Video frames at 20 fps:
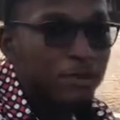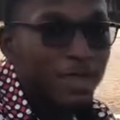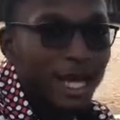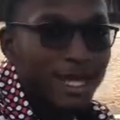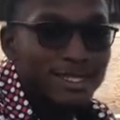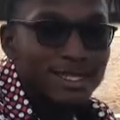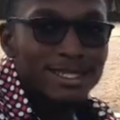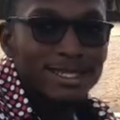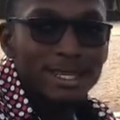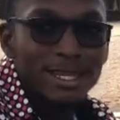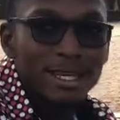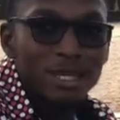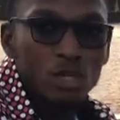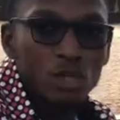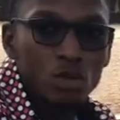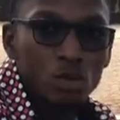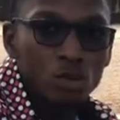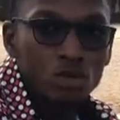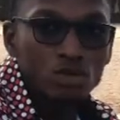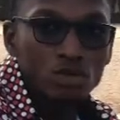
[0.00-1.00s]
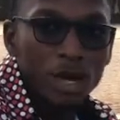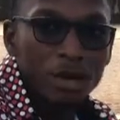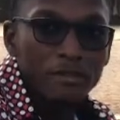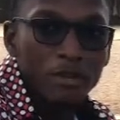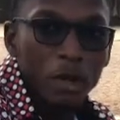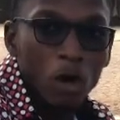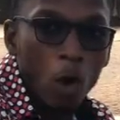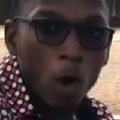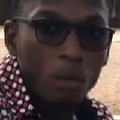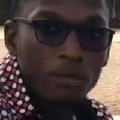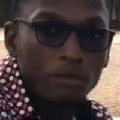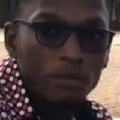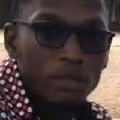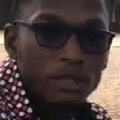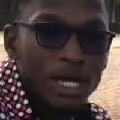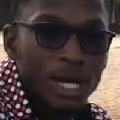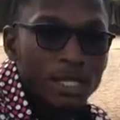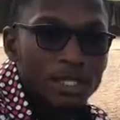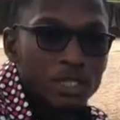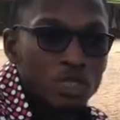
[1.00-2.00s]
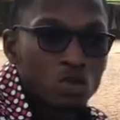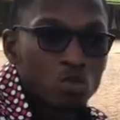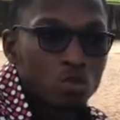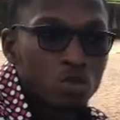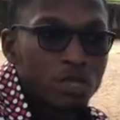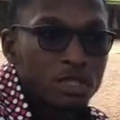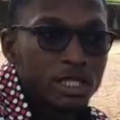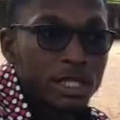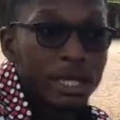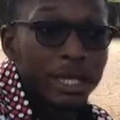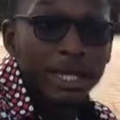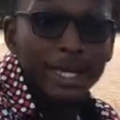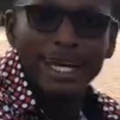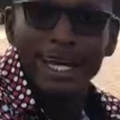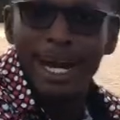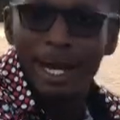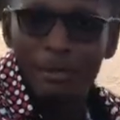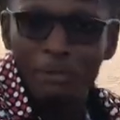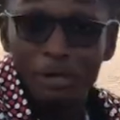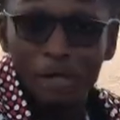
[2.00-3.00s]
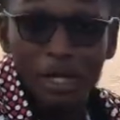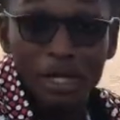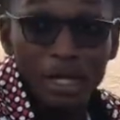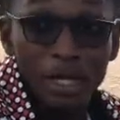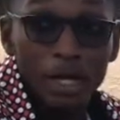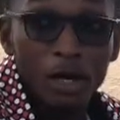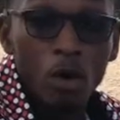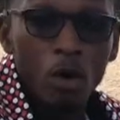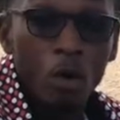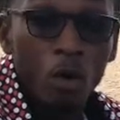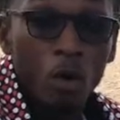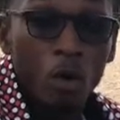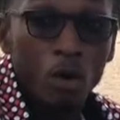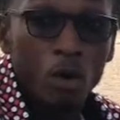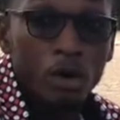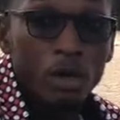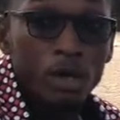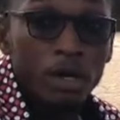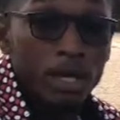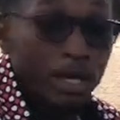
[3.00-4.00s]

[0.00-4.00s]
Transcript: that, you know, driving comfort as it would a Camry or